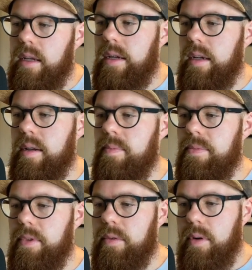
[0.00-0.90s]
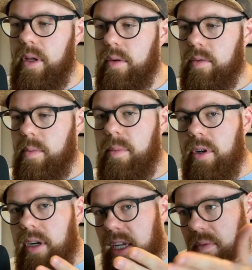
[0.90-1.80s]
Um, re
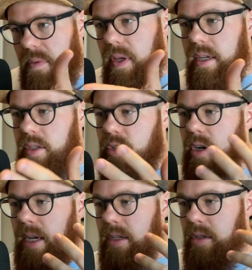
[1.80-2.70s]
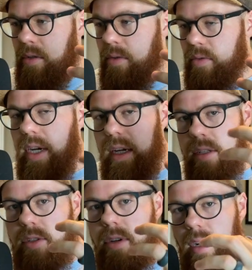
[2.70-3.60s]
remember, a config is trying to
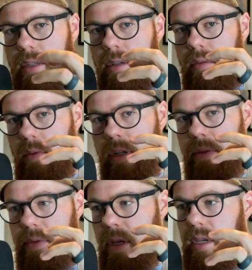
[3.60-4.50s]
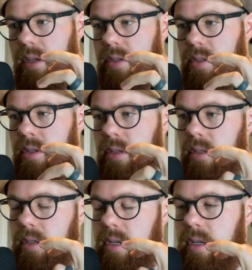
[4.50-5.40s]
reconstruct one of these
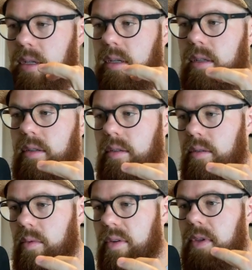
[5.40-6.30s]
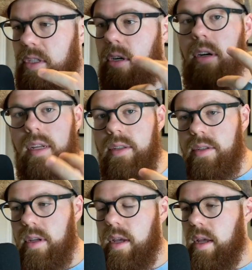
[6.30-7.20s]
uh, one of these
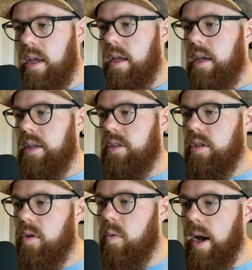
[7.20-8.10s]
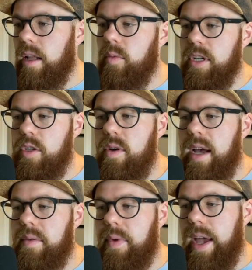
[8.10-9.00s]
targets, and so while we do
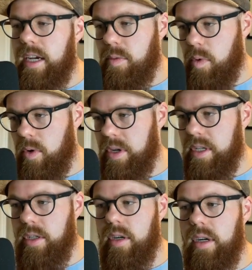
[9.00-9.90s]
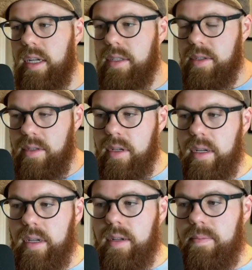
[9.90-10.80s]
have exported targets
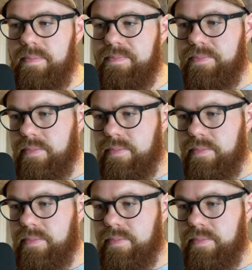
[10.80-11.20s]
um,